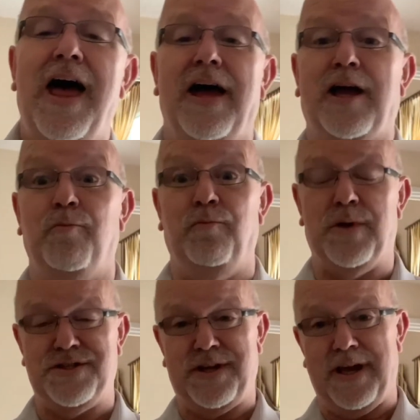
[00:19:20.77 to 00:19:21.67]

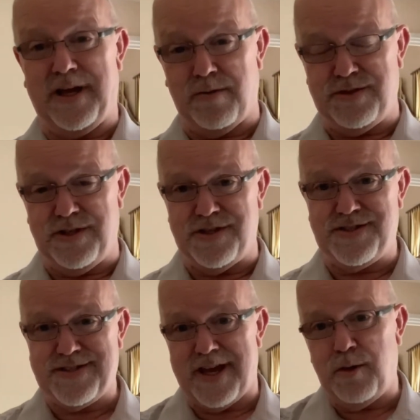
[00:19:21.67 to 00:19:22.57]
Once again, comes in the
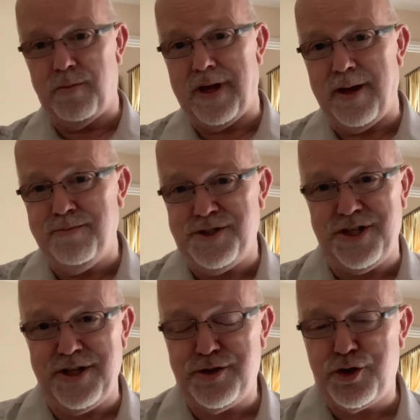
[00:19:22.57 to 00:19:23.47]
same
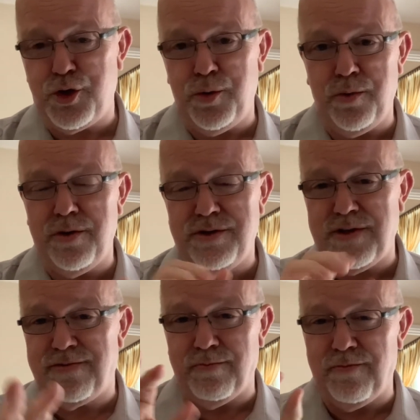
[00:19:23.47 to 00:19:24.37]
MG, two
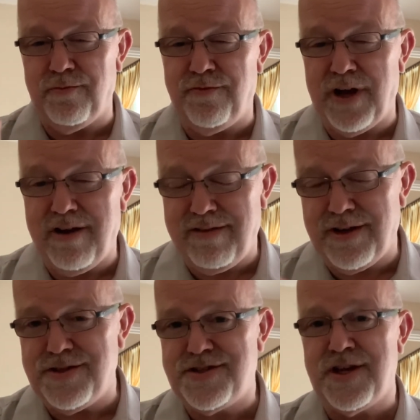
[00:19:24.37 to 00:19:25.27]
different
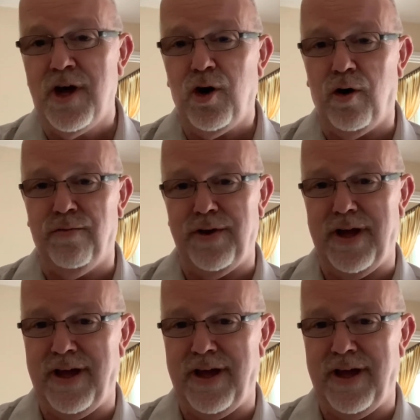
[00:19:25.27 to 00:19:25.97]
variants of